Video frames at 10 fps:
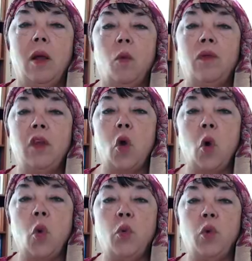When the
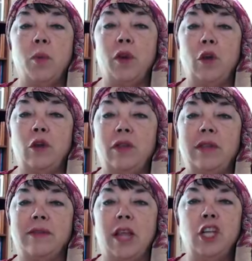old woman heard
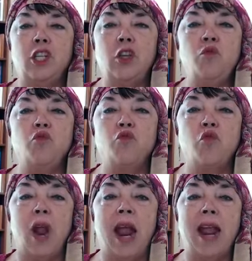this, she
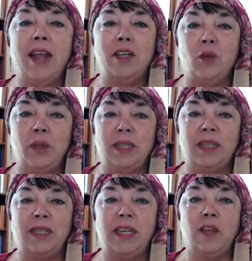raged with
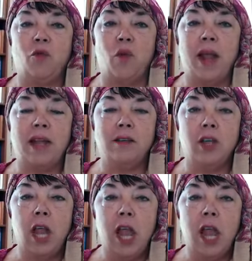exceeding rage,